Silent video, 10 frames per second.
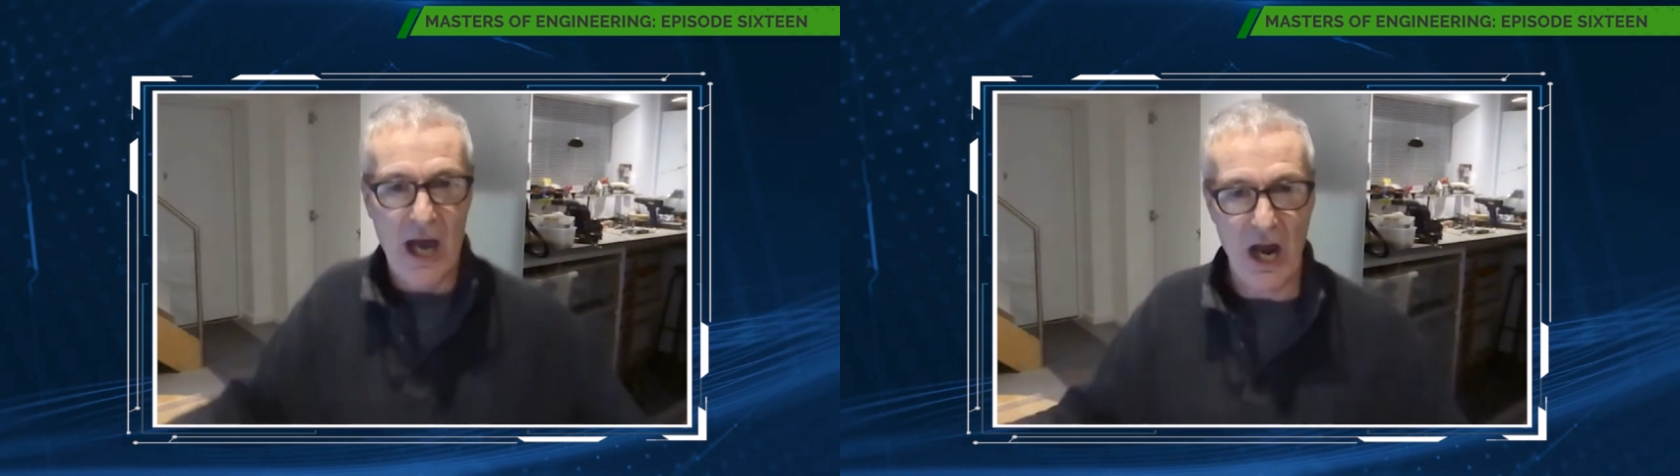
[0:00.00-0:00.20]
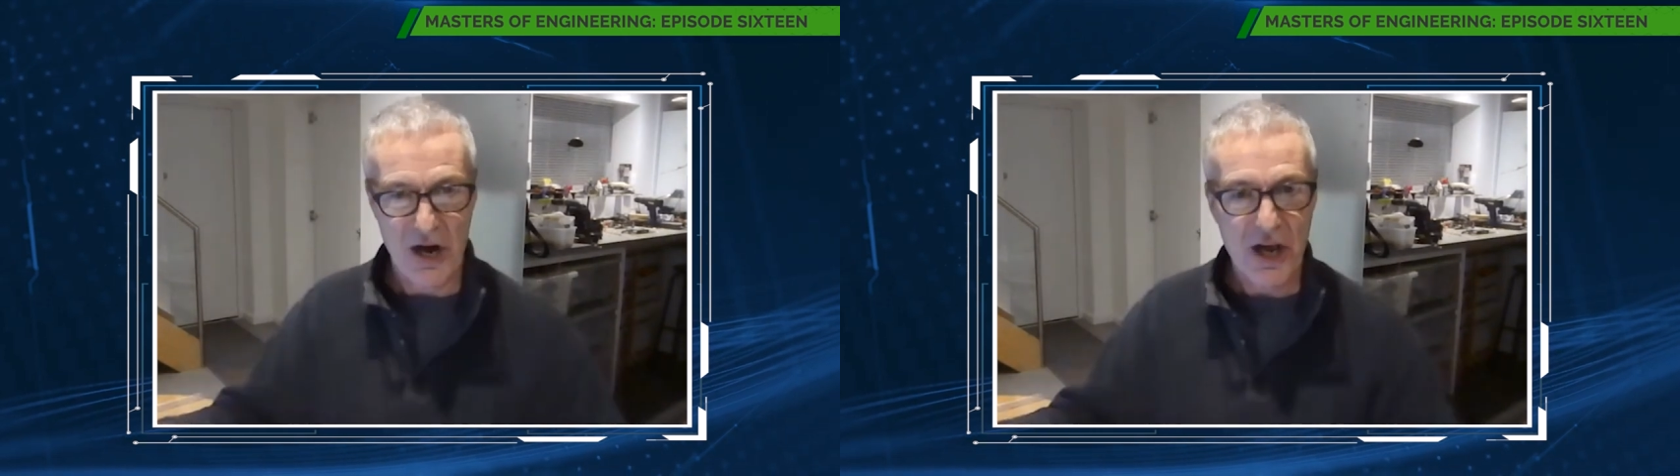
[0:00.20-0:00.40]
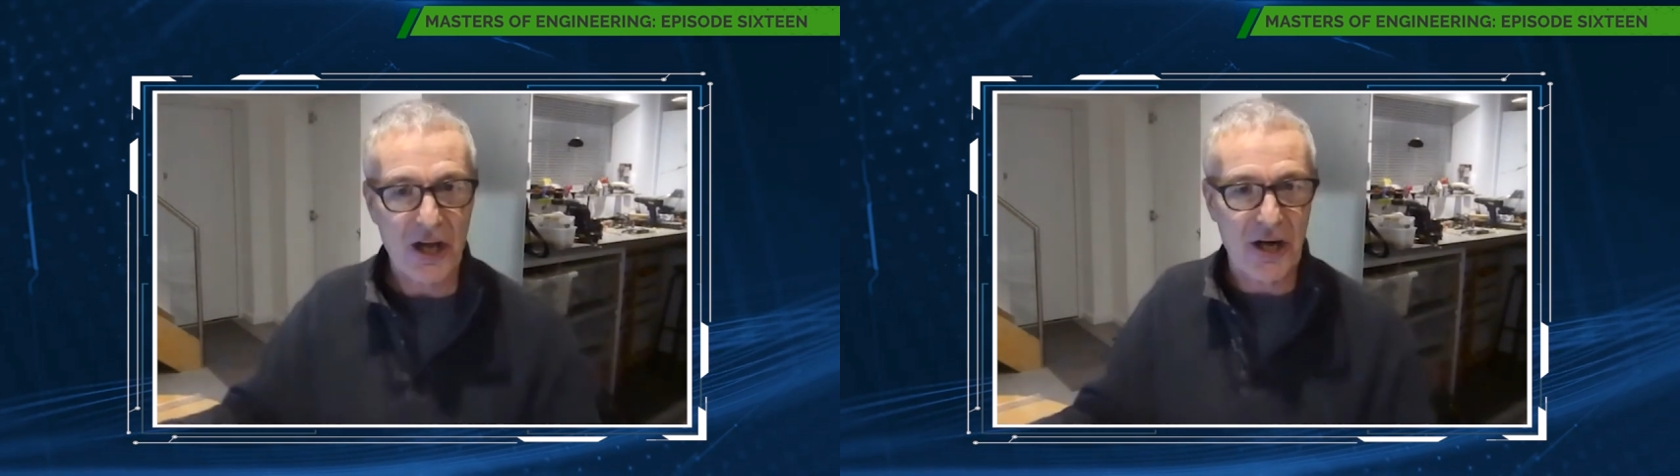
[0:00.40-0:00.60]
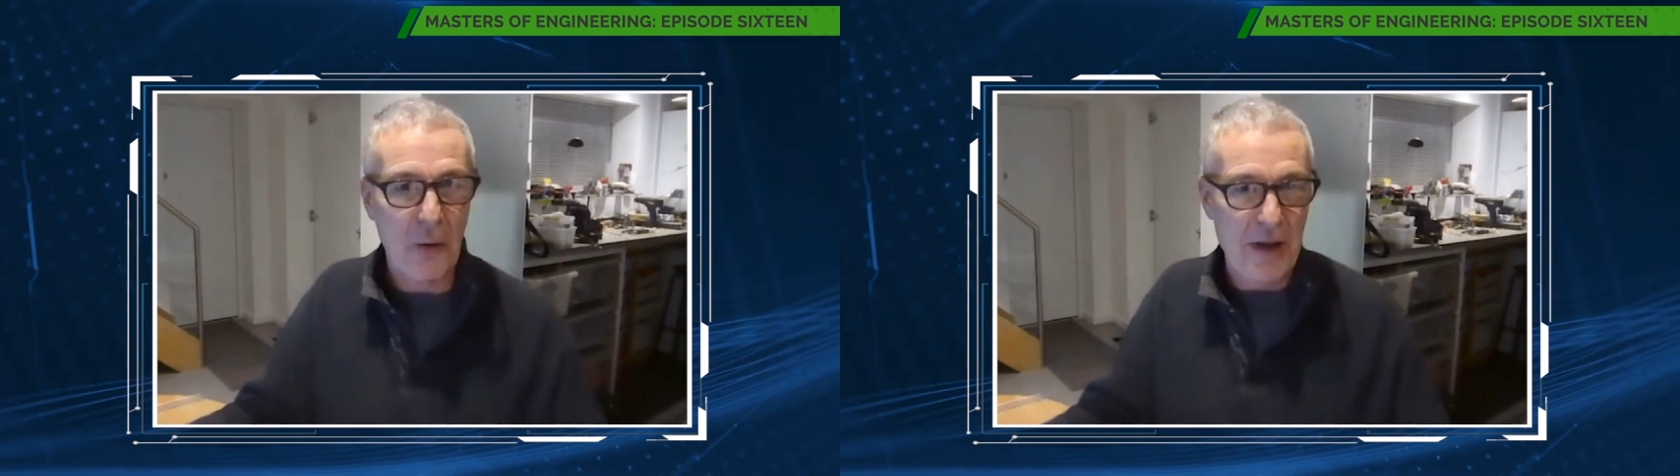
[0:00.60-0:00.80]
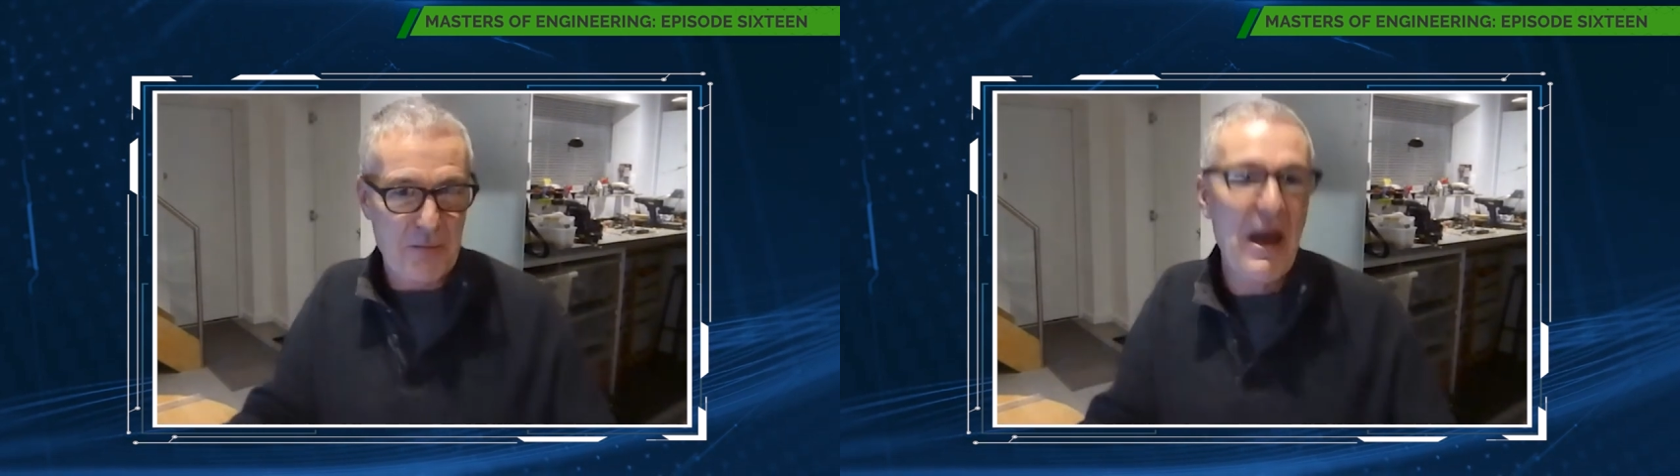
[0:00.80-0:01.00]
an
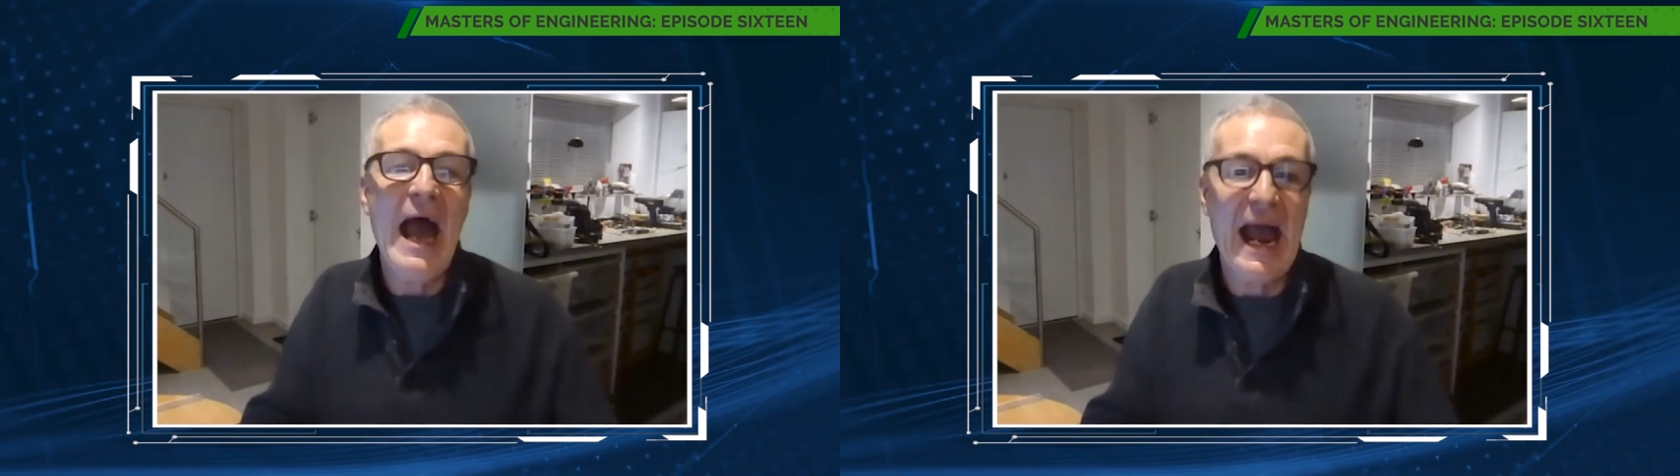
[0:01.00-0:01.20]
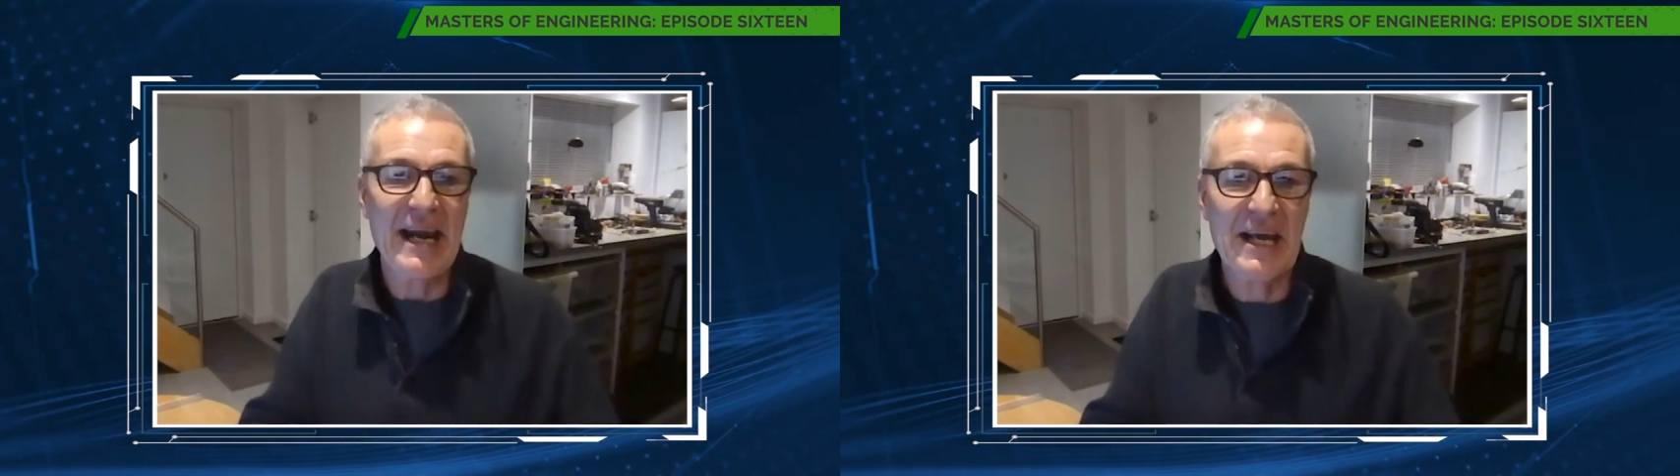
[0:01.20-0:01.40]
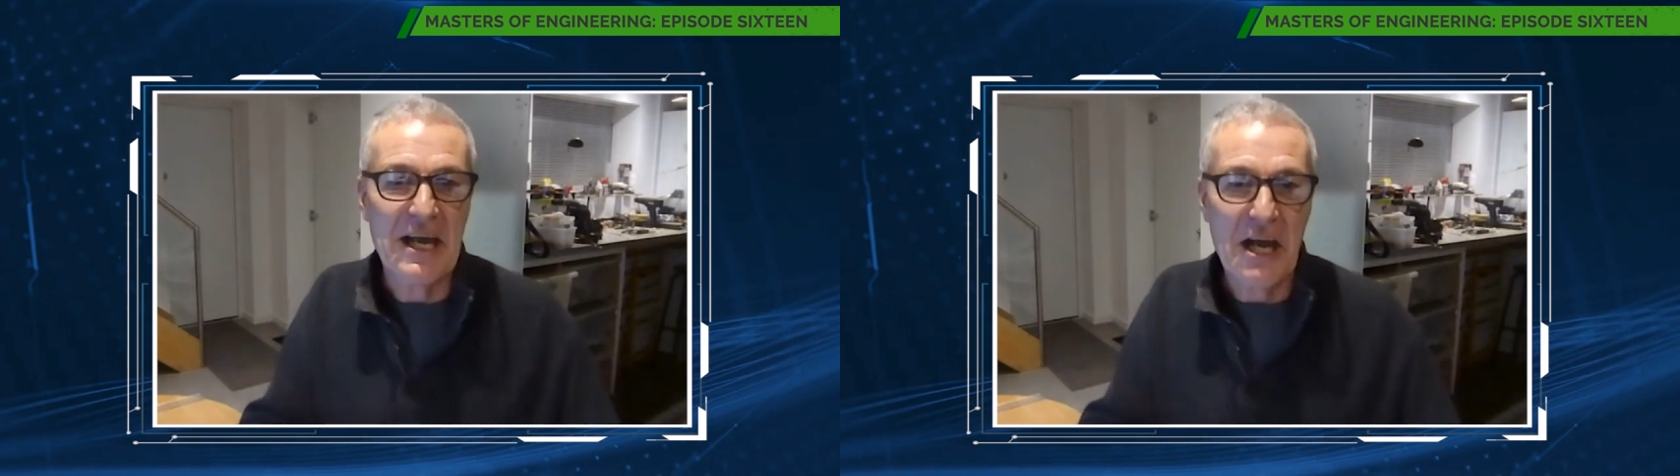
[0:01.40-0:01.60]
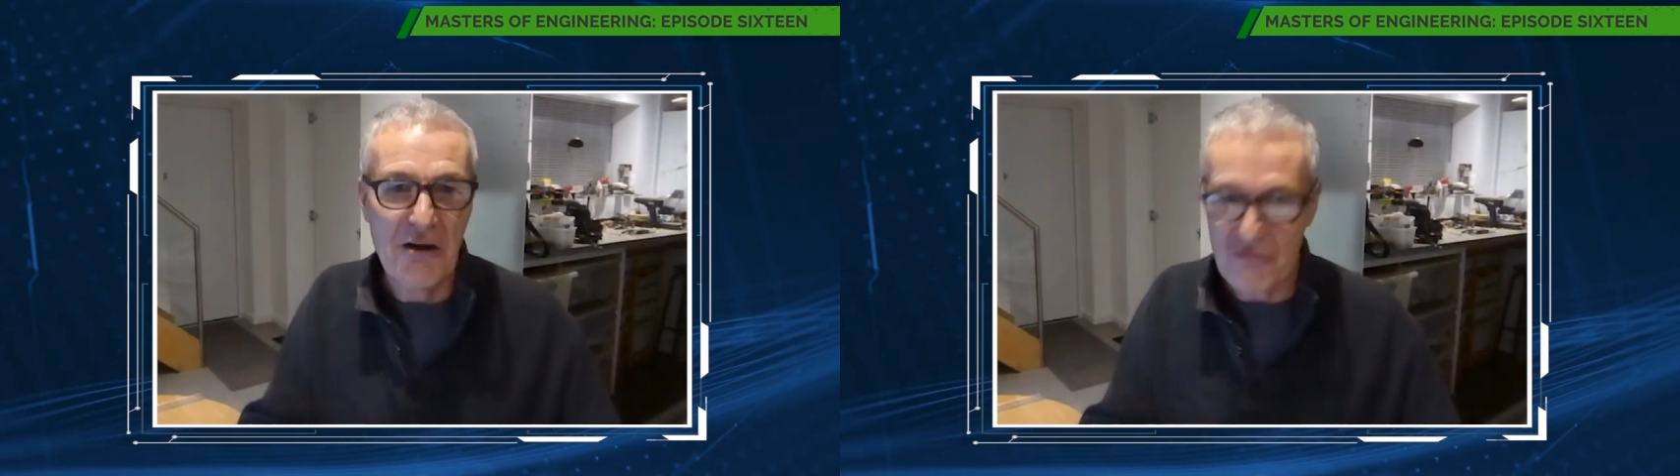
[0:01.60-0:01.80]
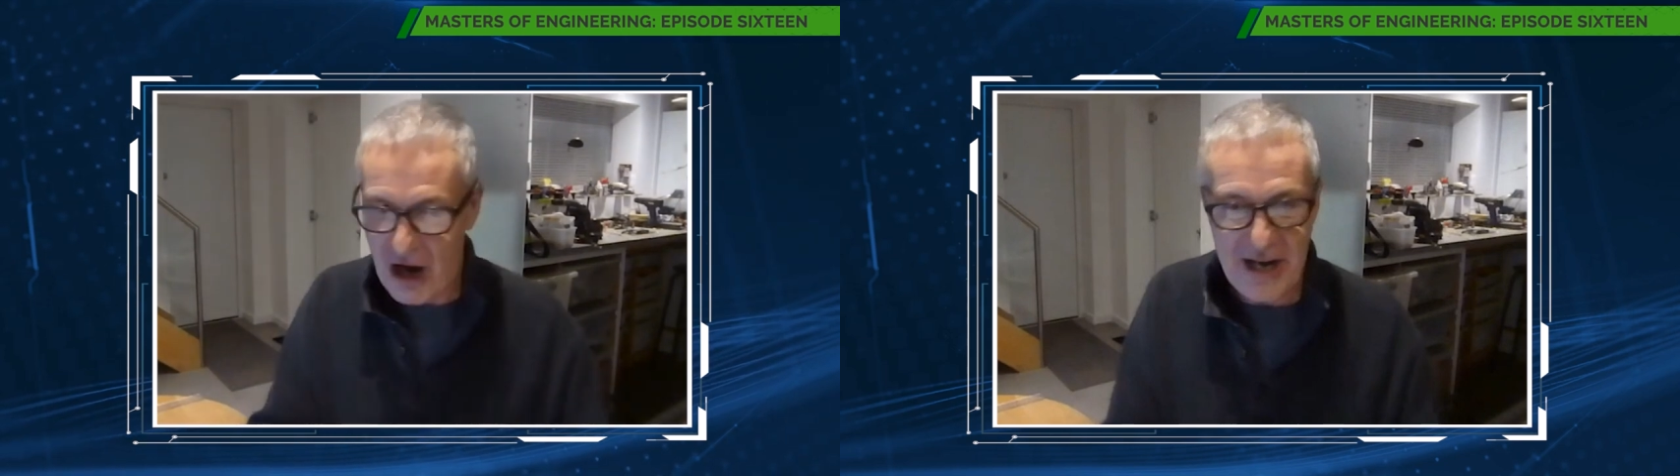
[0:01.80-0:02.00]
ergonomic man
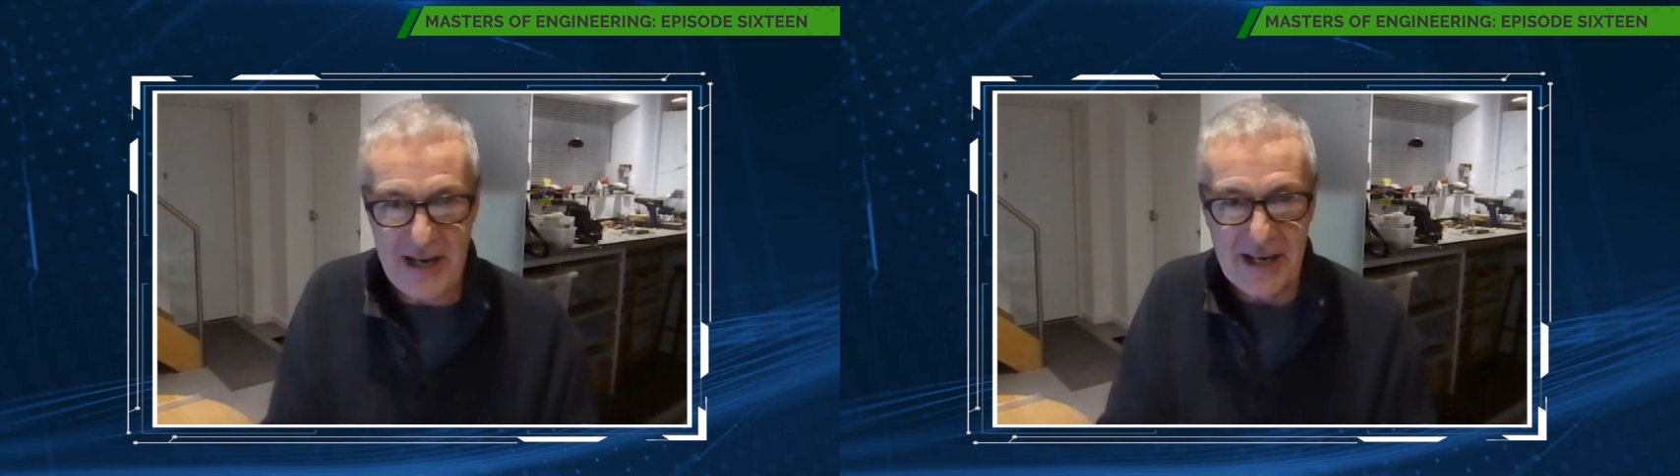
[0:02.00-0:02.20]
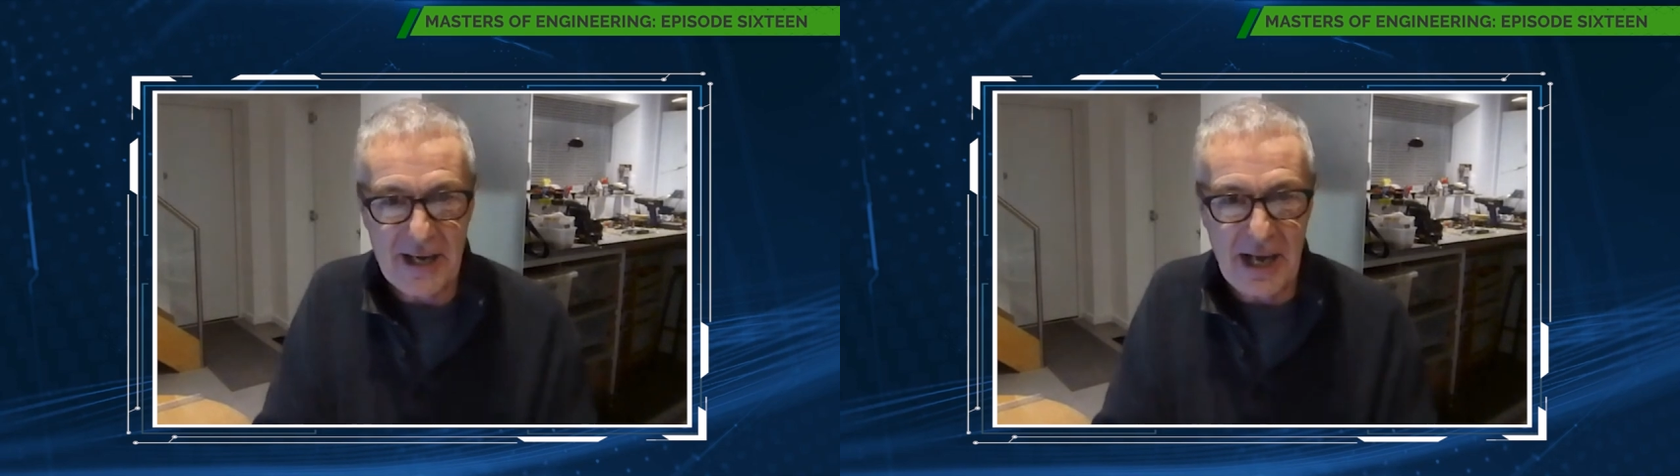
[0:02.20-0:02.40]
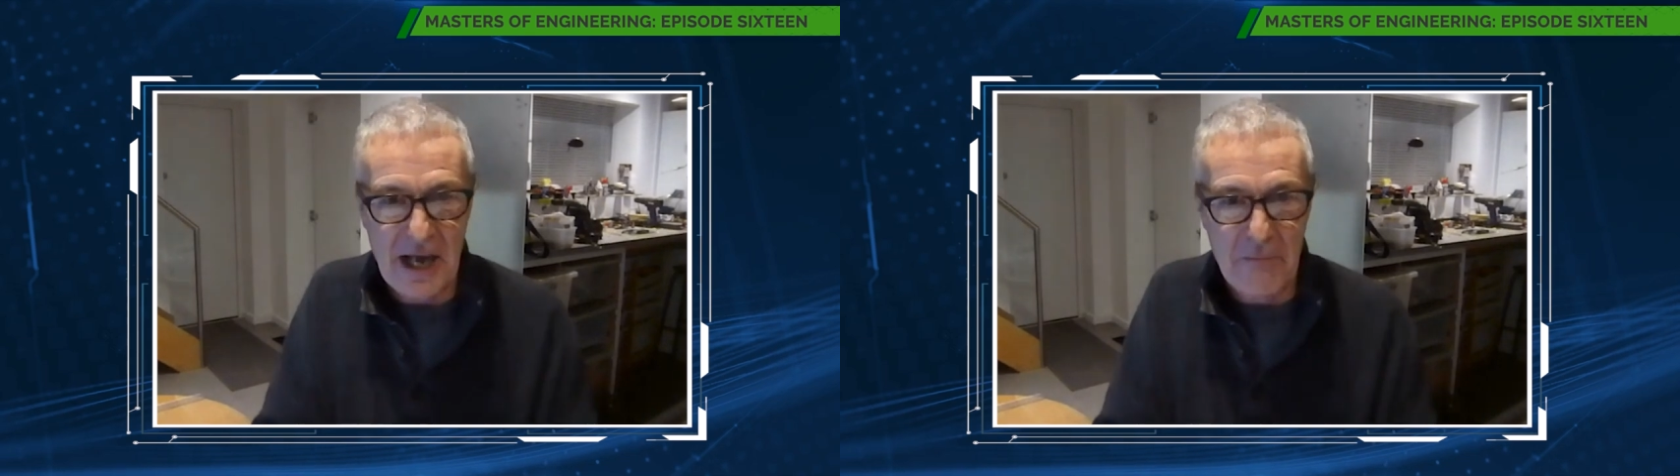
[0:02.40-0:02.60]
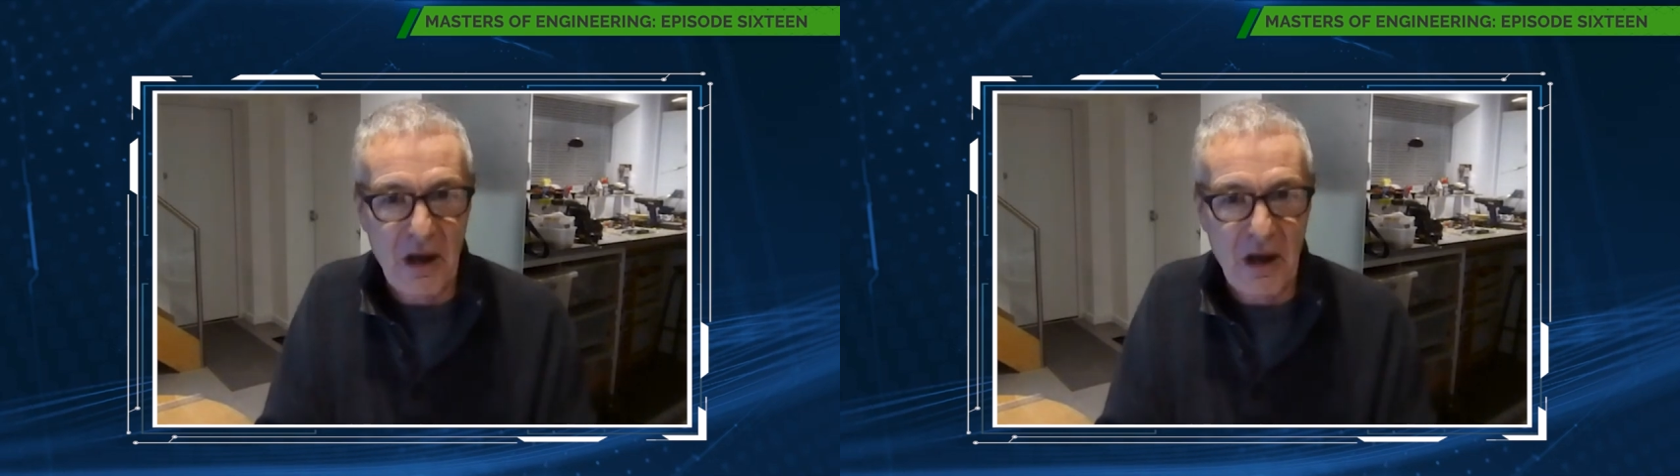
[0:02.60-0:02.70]
riding a